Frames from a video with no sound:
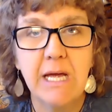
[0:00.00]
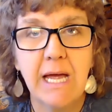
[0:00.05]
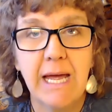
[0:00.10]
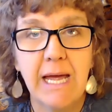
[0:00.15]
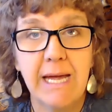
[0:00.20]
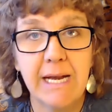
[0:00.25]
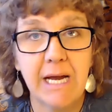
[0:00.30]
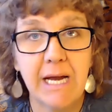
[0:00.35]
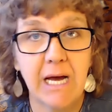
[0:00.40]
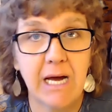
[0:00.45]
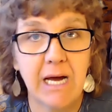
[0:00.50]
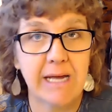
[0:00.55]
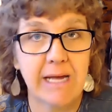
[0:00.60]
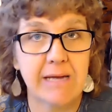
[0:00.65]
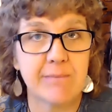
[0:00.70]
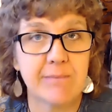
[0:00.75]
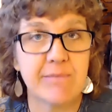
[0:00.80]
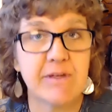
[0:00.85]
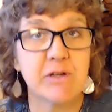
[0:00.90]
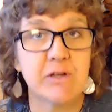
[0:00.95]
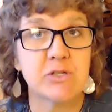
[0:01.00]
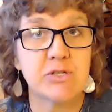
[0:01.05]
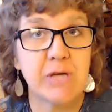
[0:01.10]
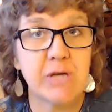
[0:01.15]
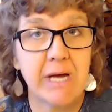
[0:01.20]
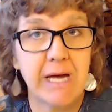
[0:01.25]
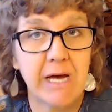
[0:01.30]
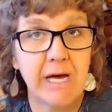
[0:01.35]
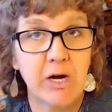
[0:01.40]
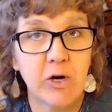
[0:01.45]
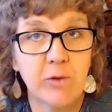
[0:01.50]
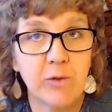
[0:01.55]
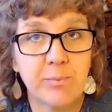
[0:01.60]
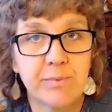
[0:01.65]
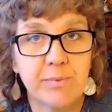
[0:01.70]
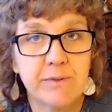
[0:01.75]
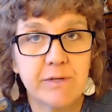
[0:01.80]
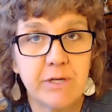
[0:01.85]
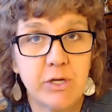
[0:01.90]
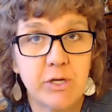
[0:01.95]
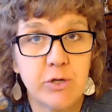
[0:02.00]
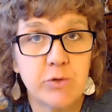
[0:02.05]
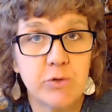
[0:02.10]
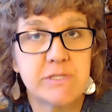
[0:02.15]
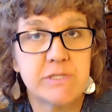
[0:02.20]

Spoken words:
And I am there to help you